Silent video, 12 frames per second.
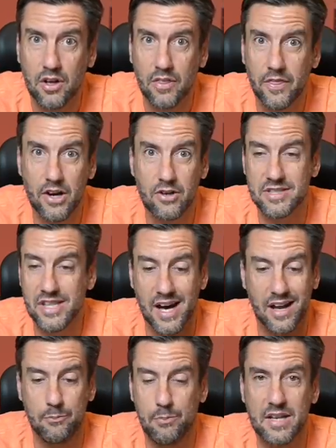There's
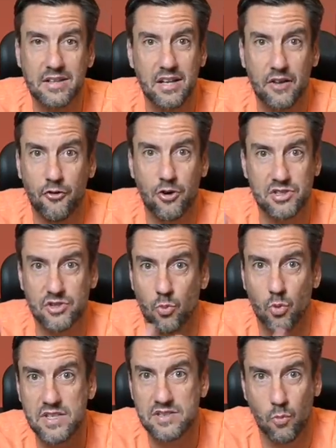not a big difference. The
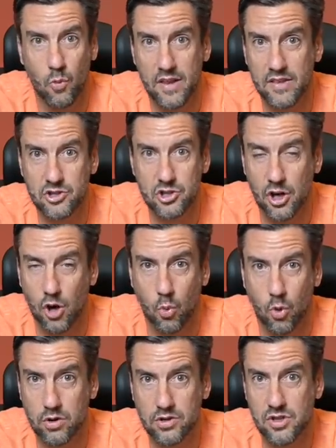reason why this show
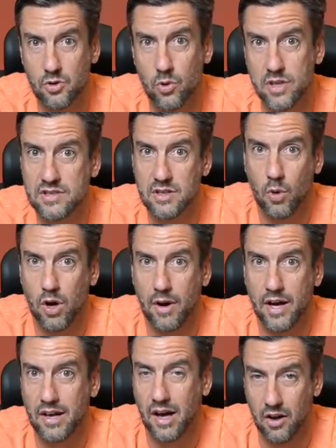works, the reason why
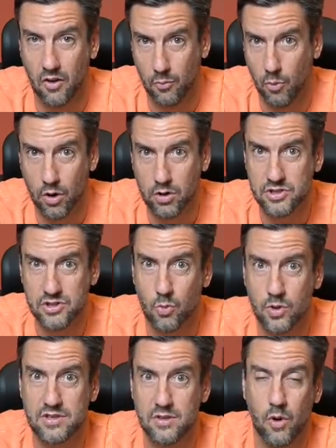my column works, the
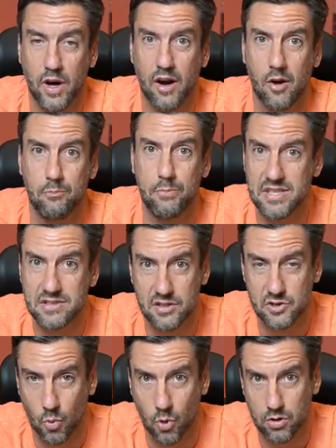reason why our
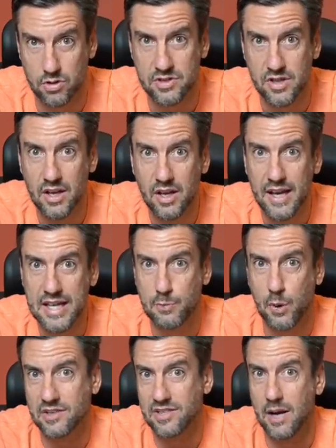business works is
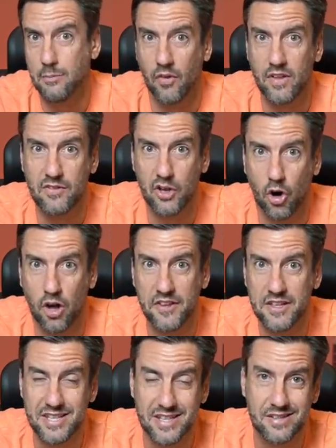because I believe in
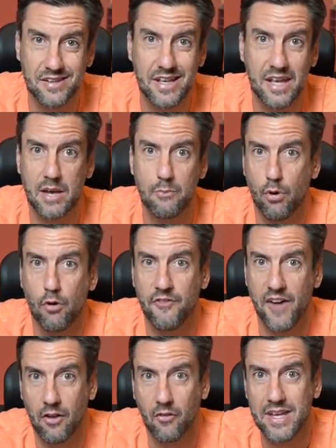authenticity in a
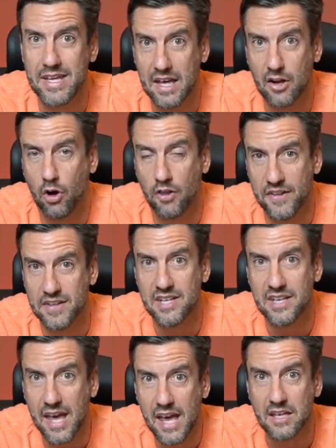profoundly
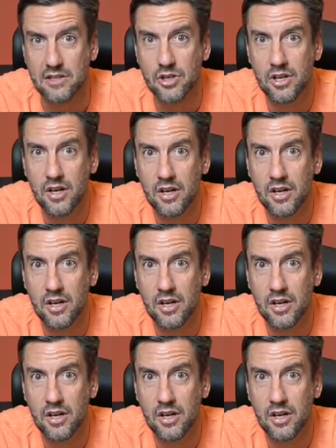inauthentic age.